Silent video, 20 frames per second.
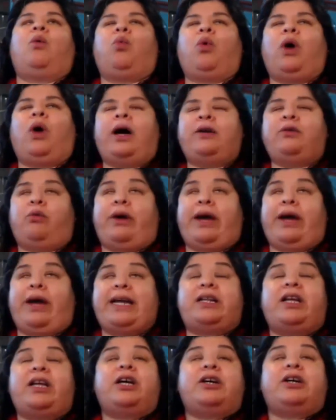One
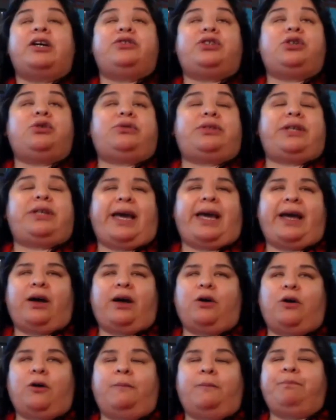way to
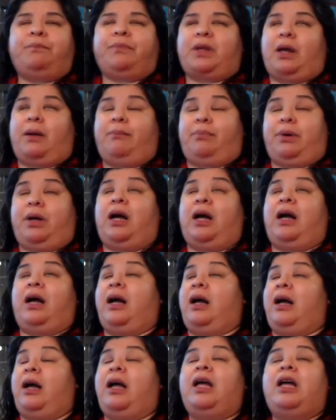tell
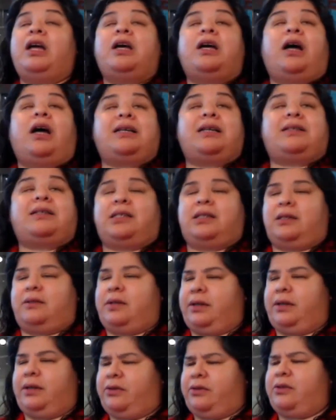
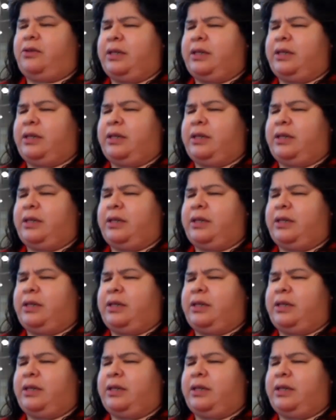assistive